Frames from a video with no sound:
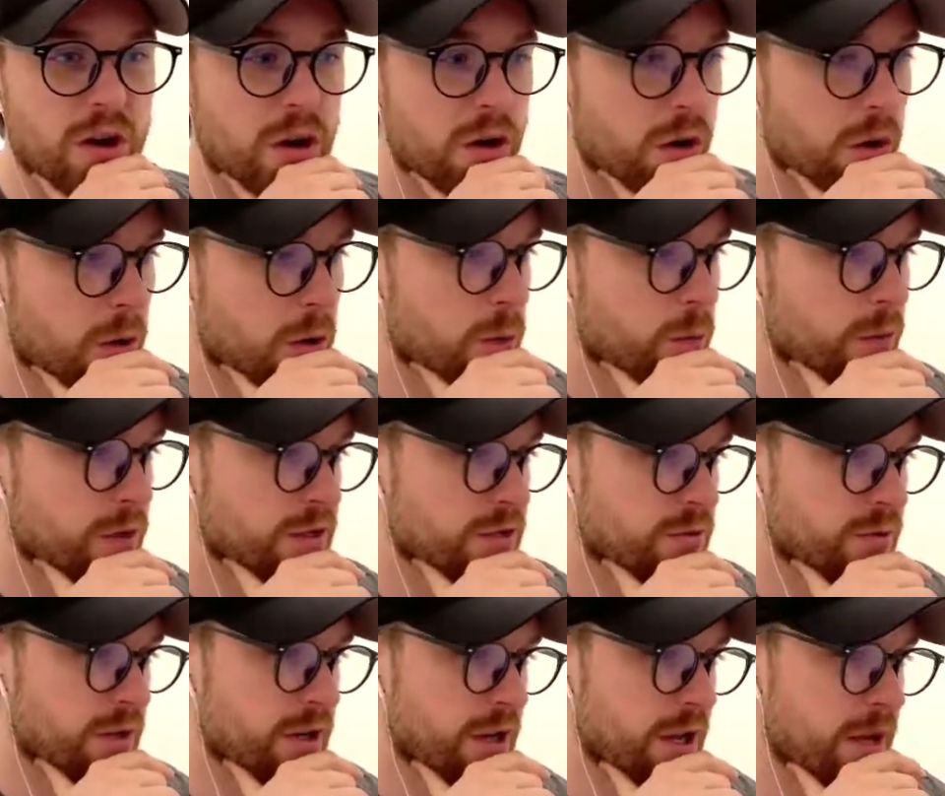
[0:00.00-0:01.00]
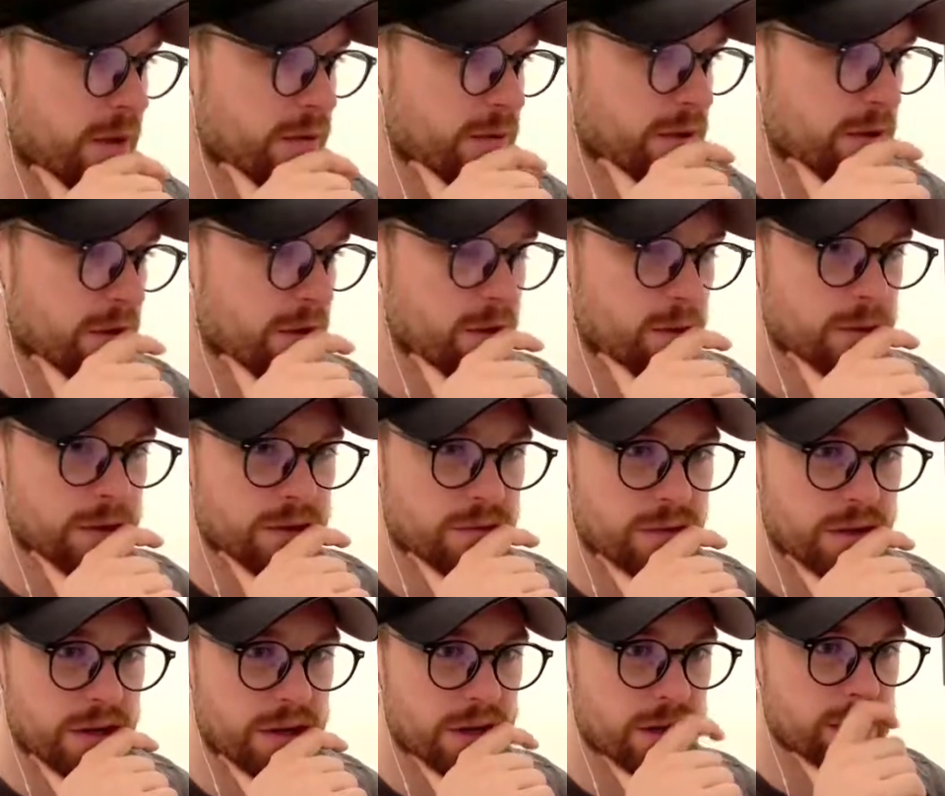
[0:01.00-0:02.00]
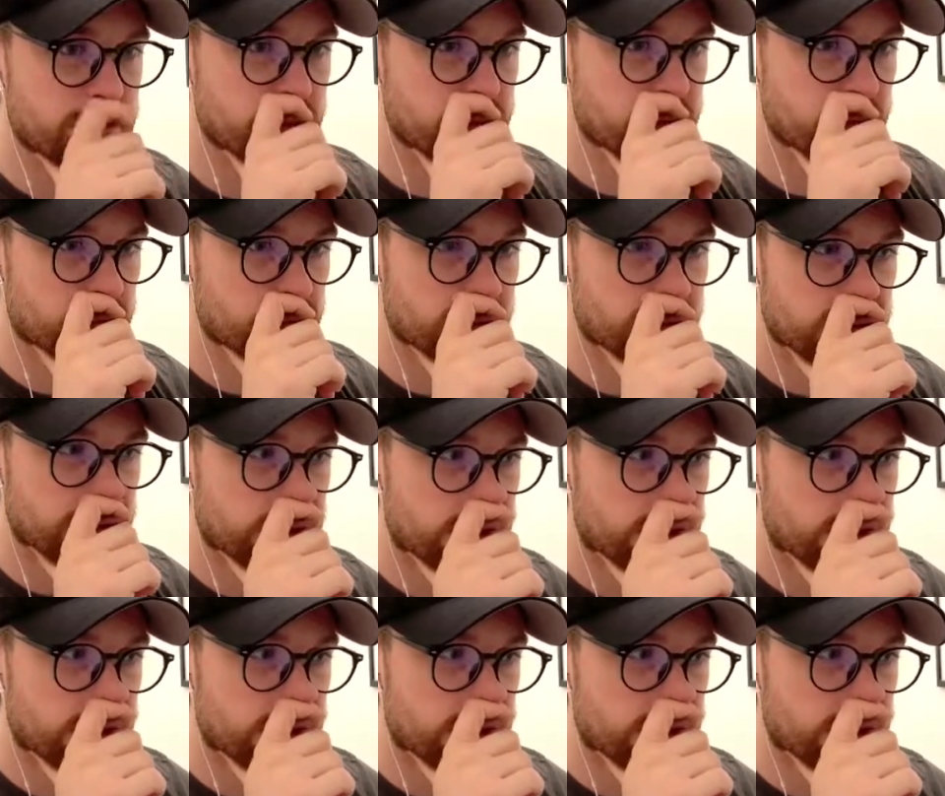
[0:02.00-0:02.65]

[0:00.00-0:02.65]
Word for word: always running out, always running out of gold.